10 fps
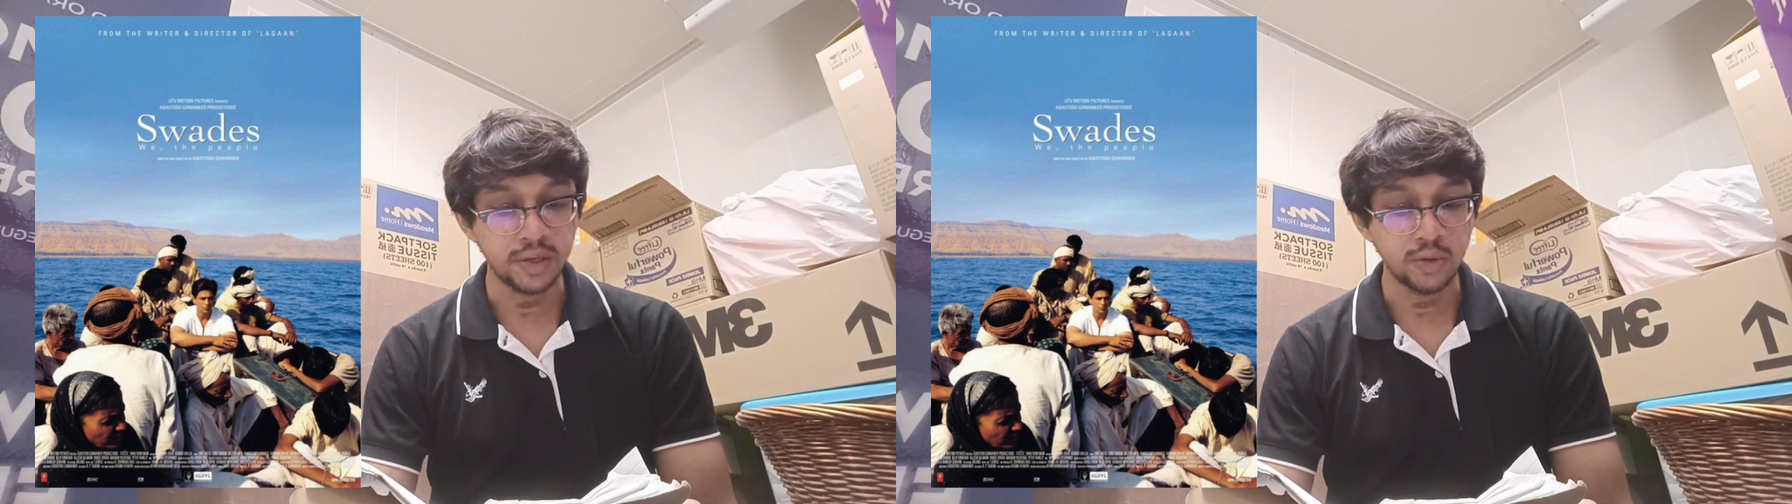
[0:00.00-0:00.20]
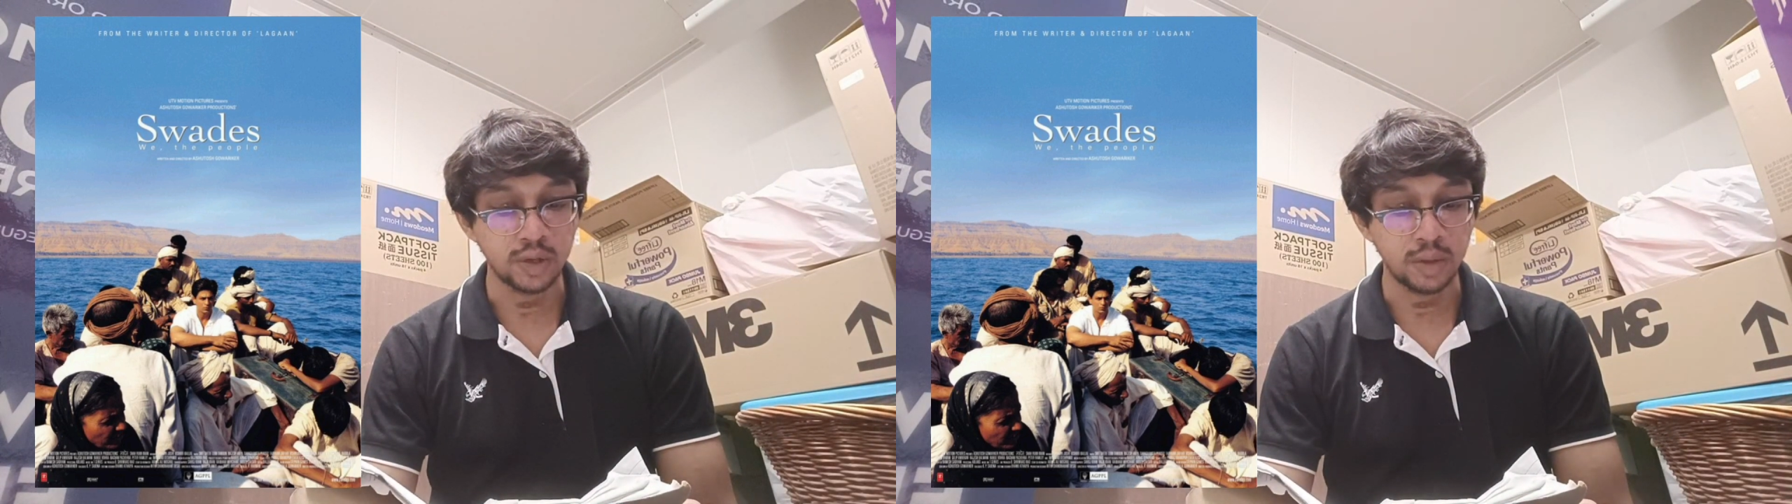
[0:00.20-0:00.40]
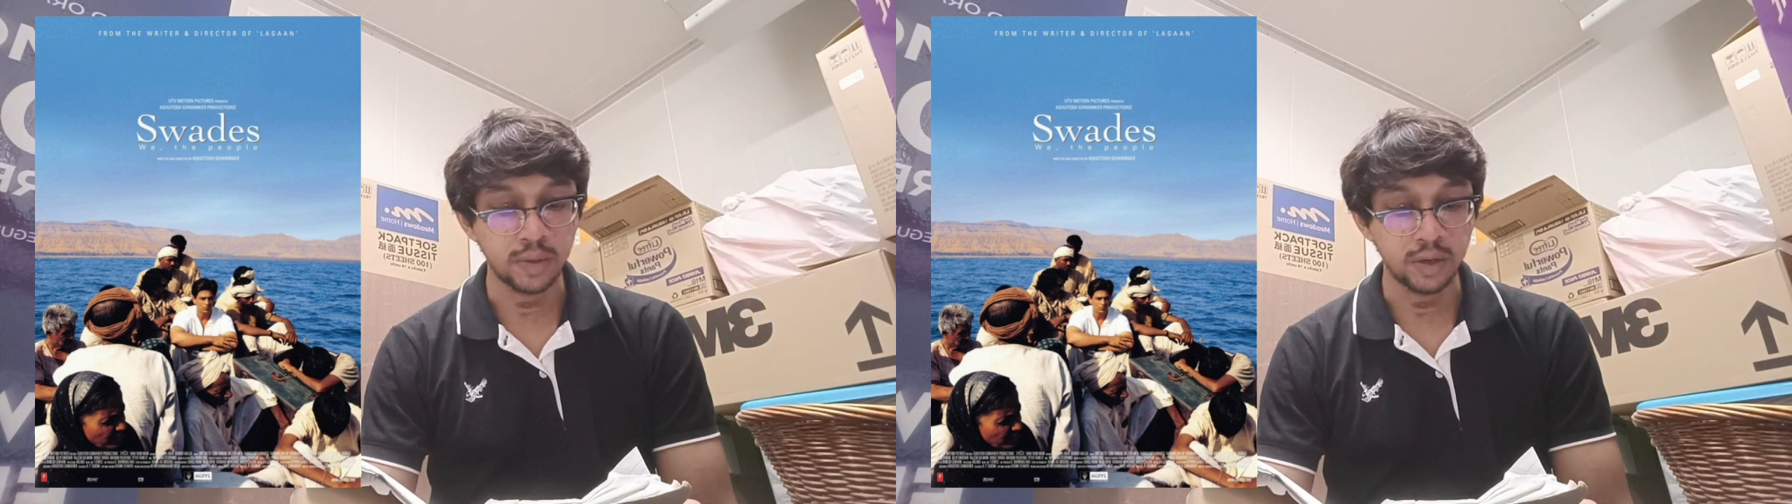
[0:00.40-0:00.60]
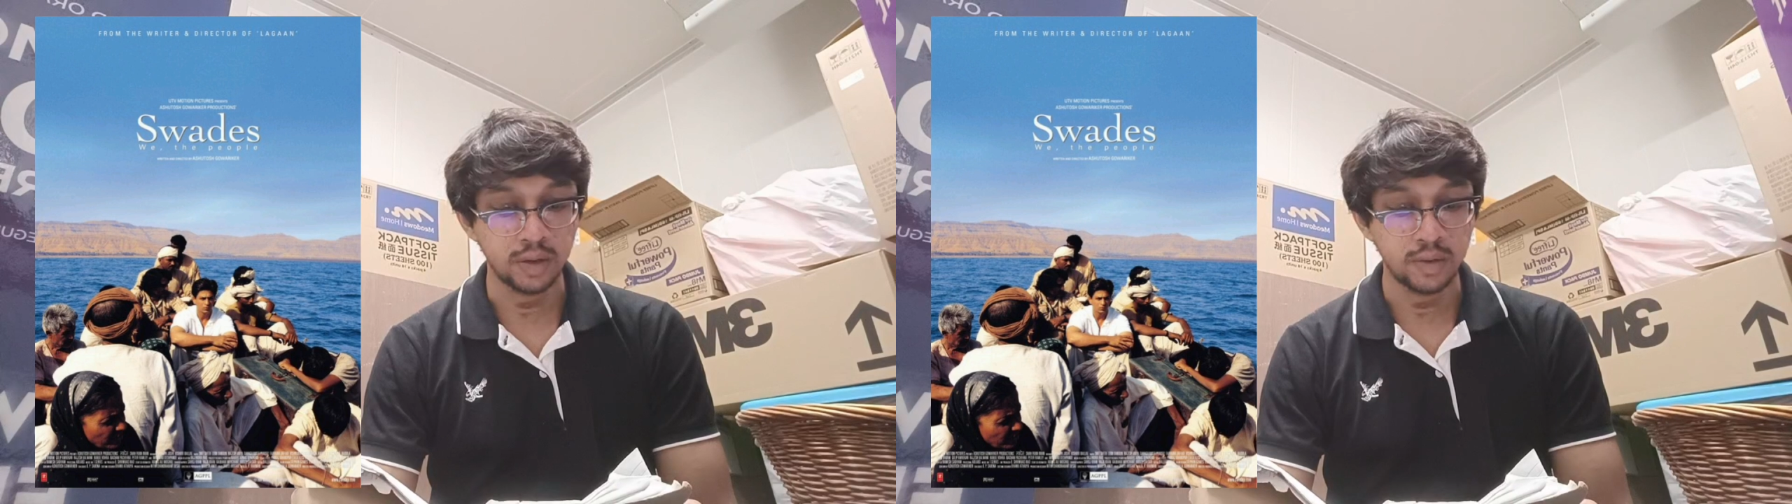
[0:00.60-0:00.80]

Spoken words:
Newcomer,